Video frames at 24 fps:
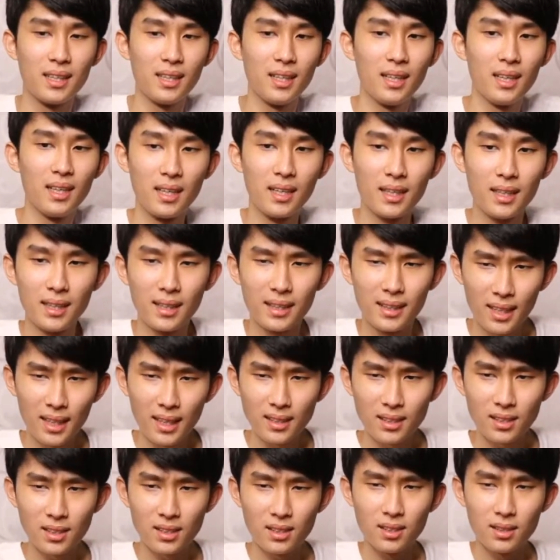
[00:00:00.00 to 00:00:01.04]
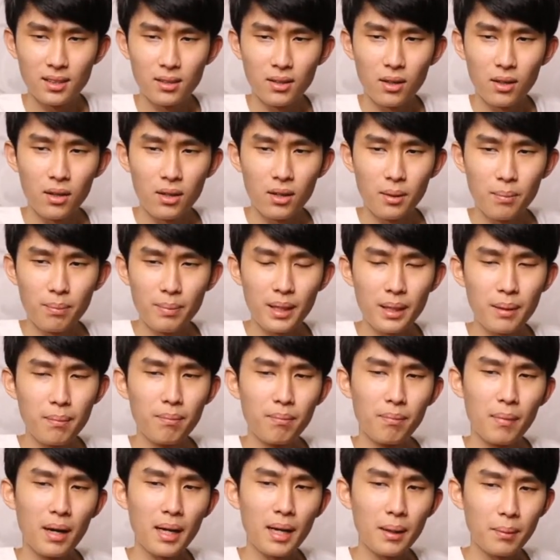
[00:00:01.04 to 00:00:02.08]
that's gonna be
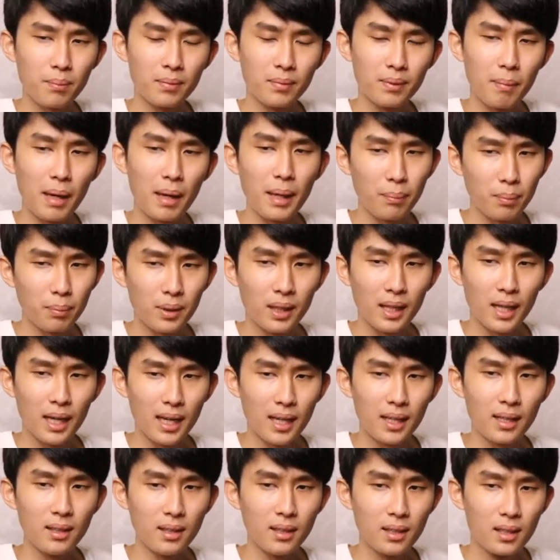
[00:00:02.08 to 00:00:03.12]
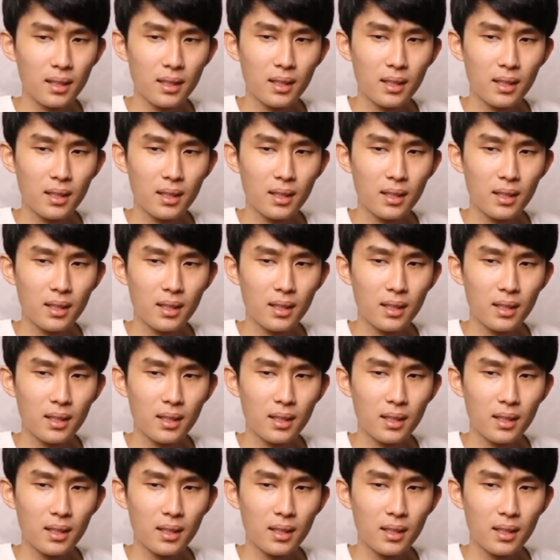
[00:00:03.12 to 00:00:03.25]
my plan.